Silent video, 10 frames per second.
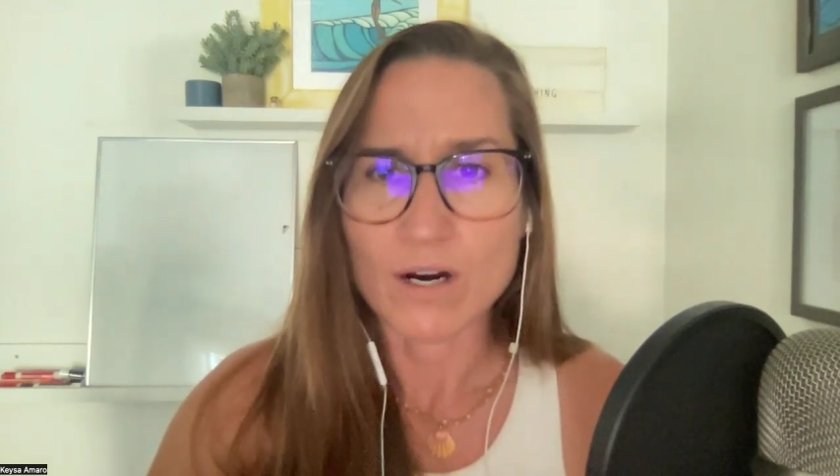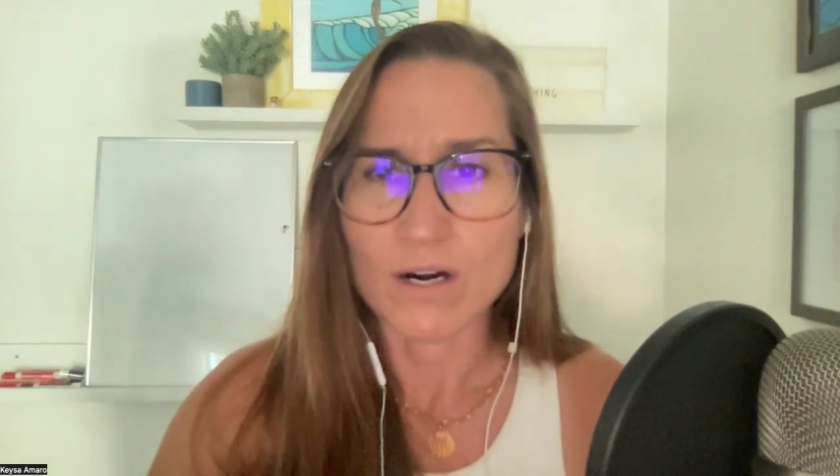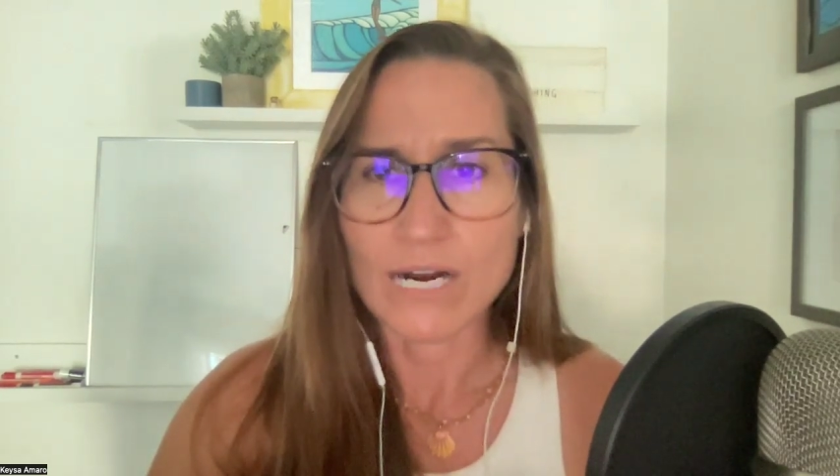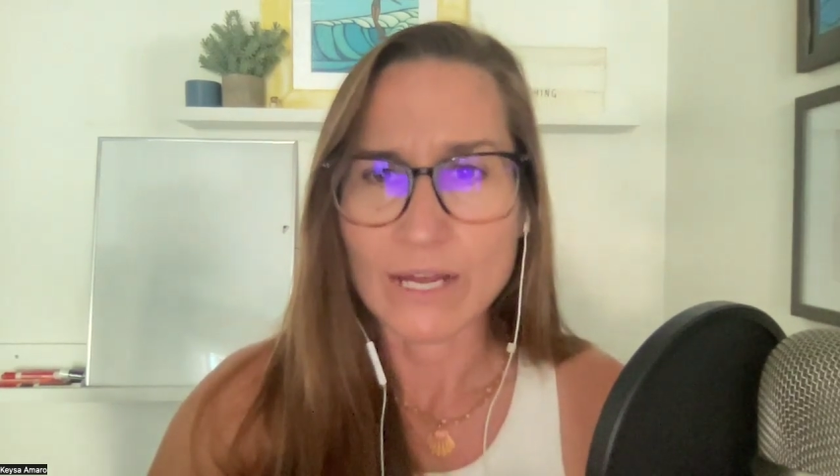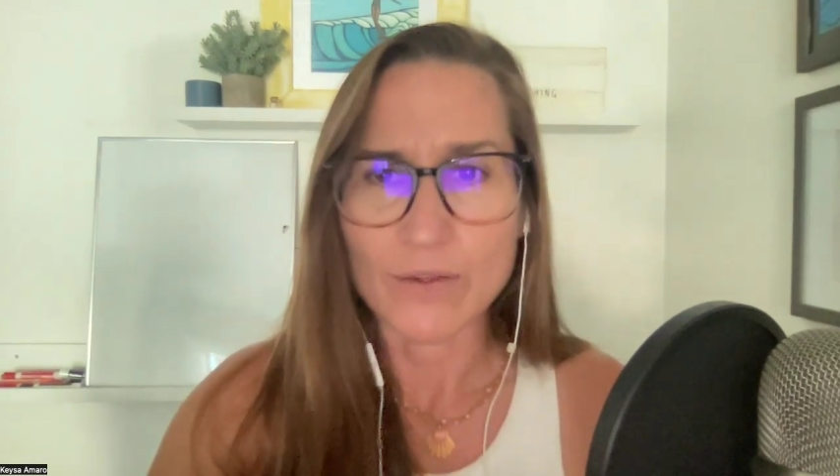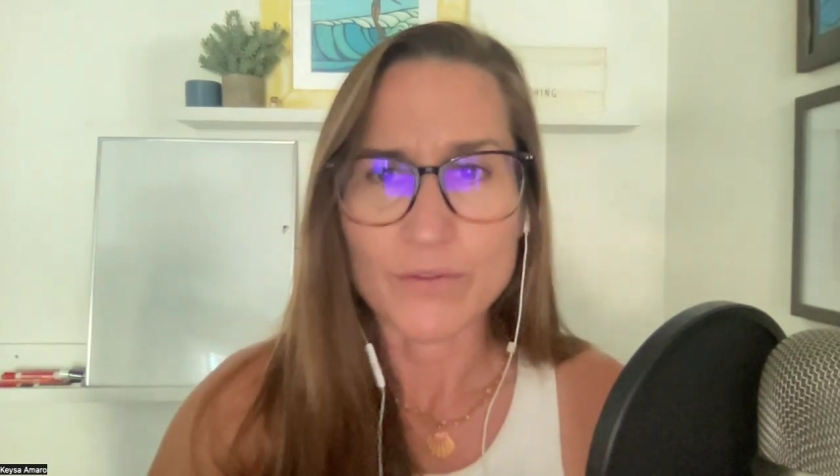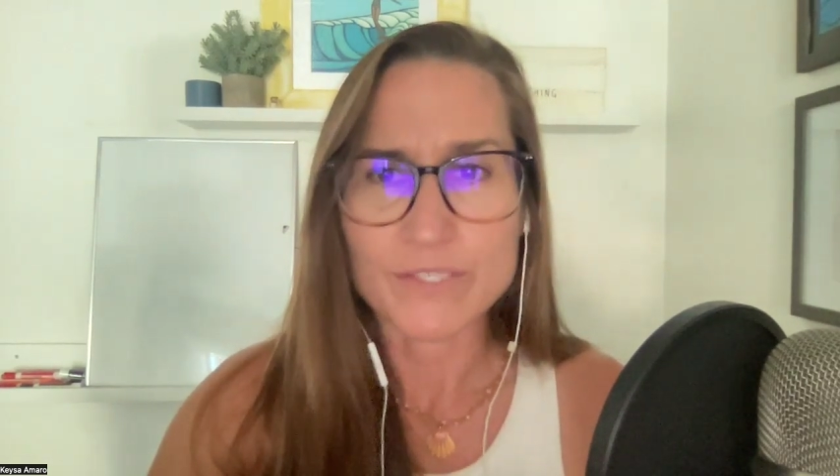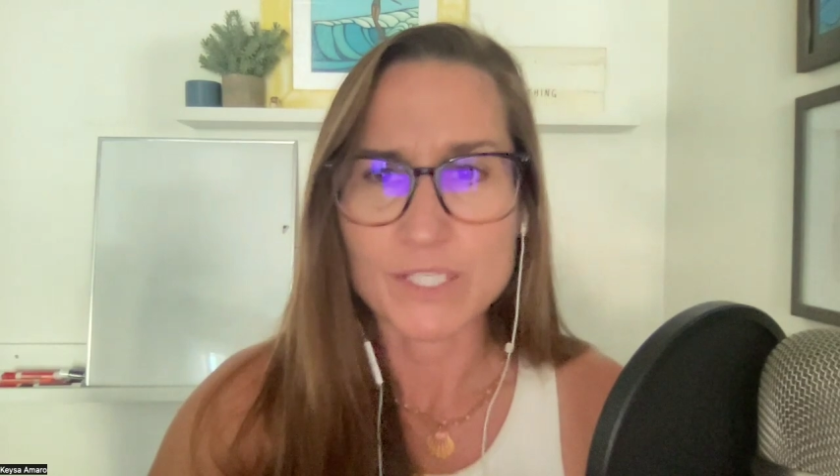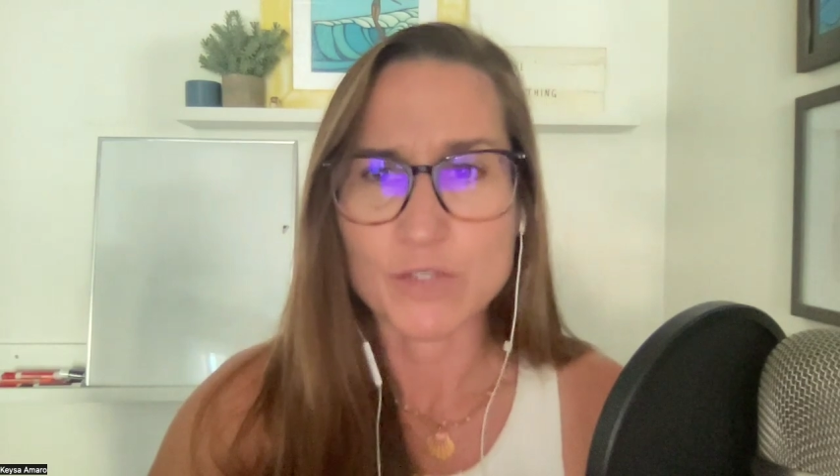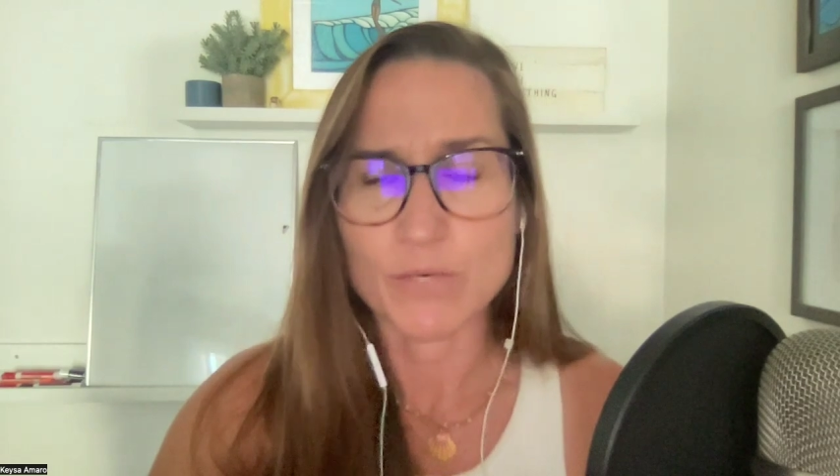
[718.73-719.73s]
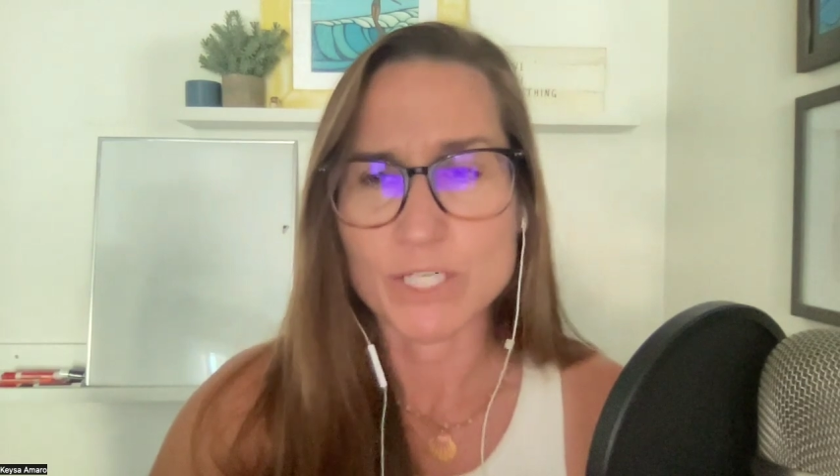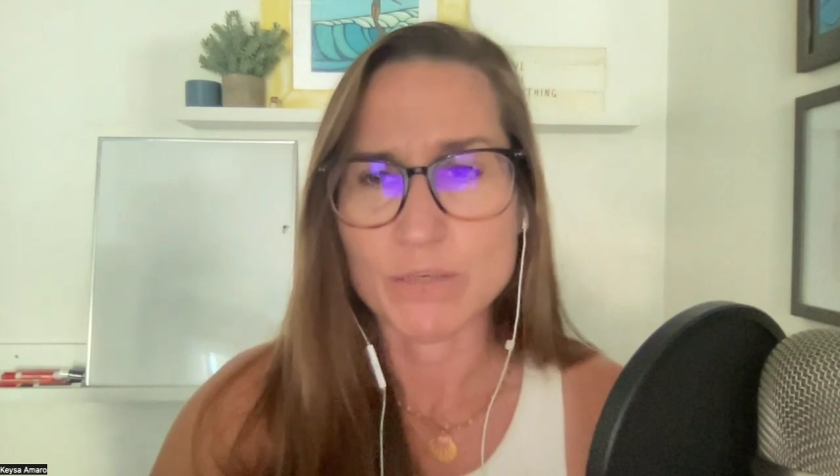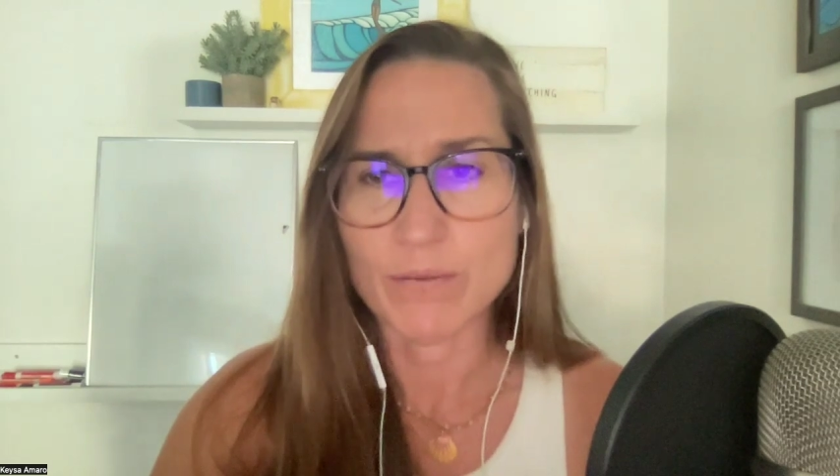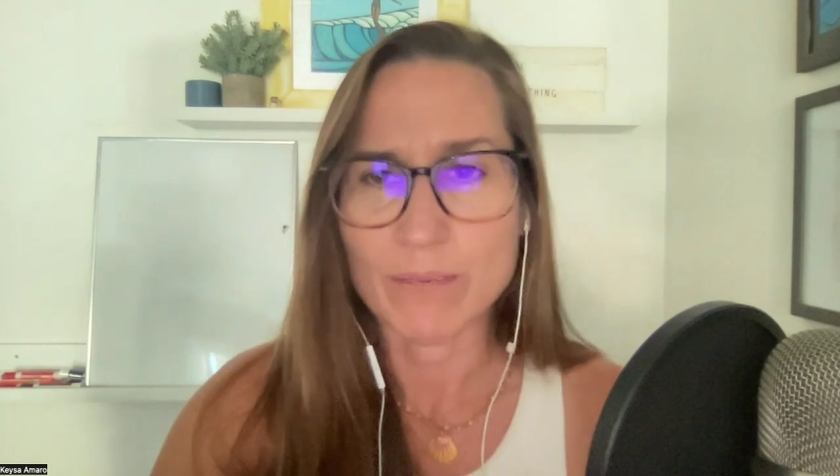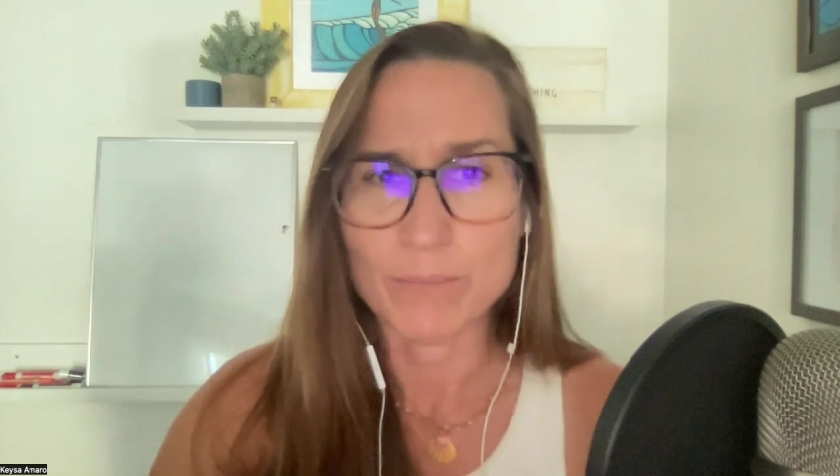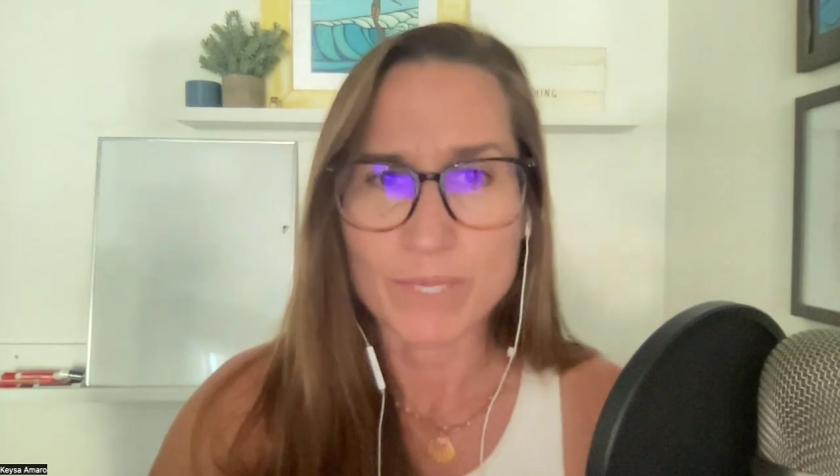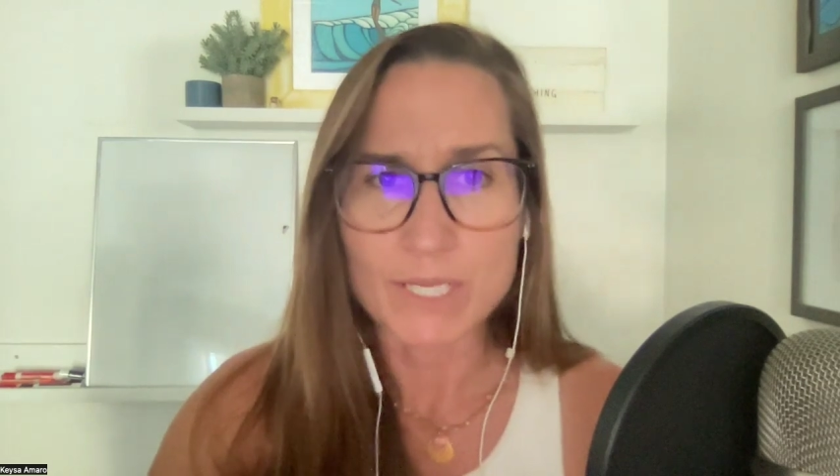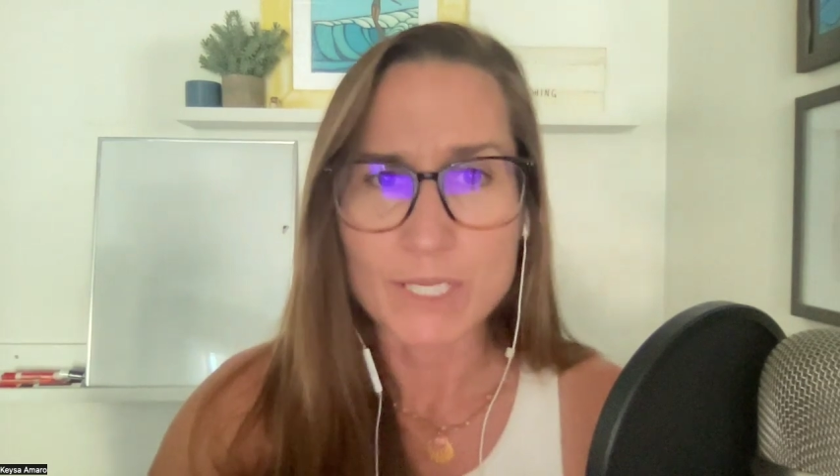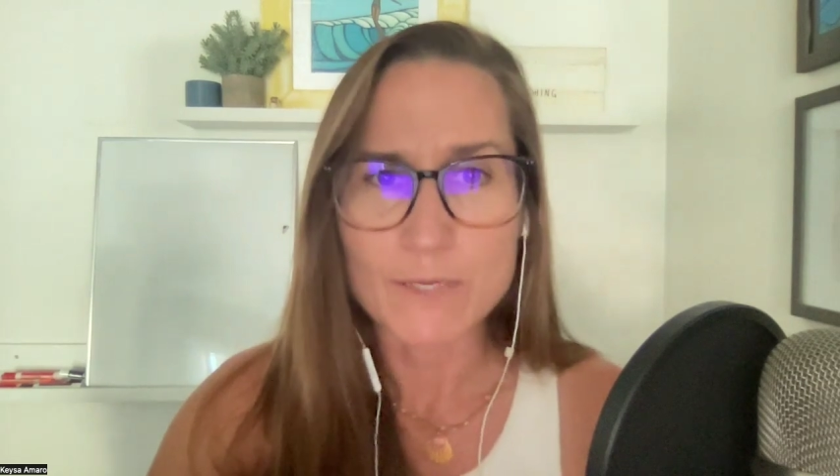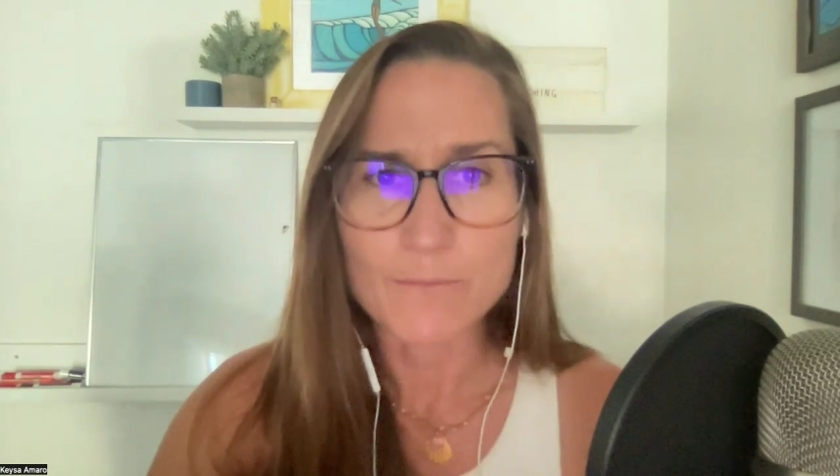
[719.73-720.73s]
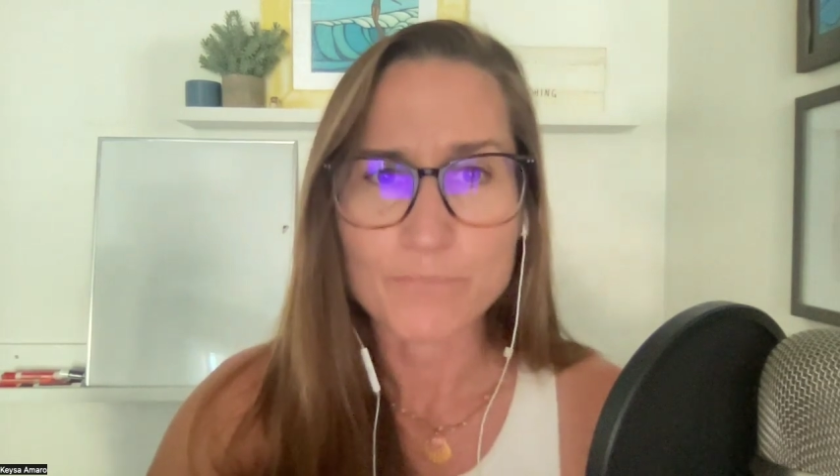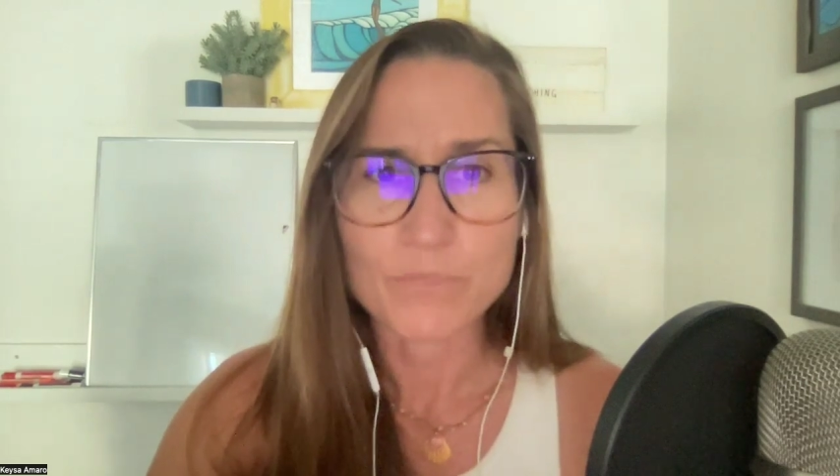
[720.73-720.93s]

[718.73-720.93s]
our health situation might be.